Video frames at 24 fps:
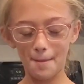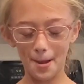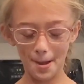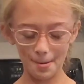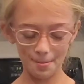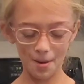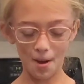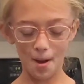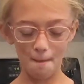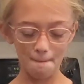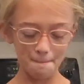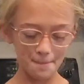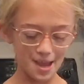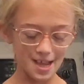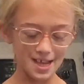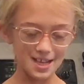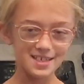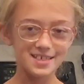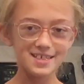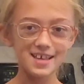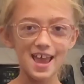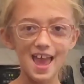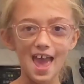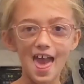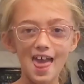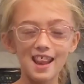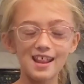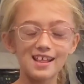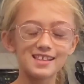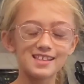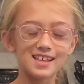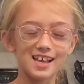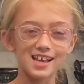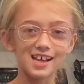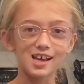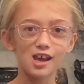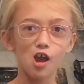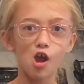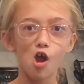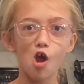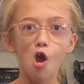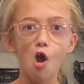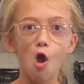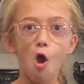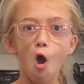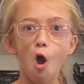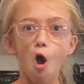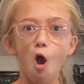my mom makes it and it's like
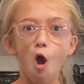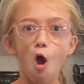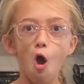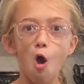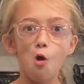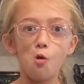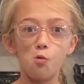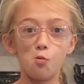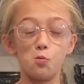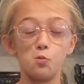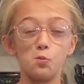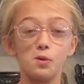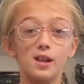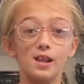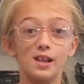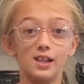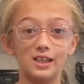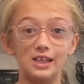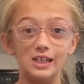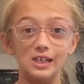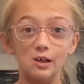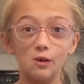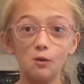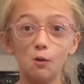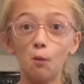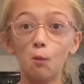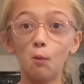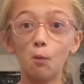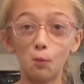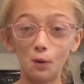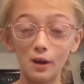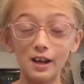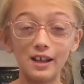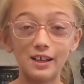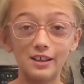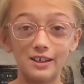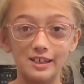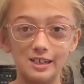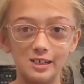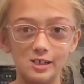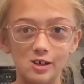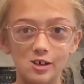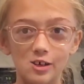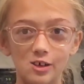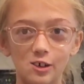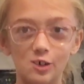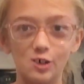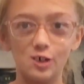really, really
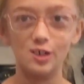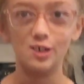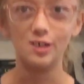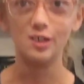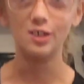good.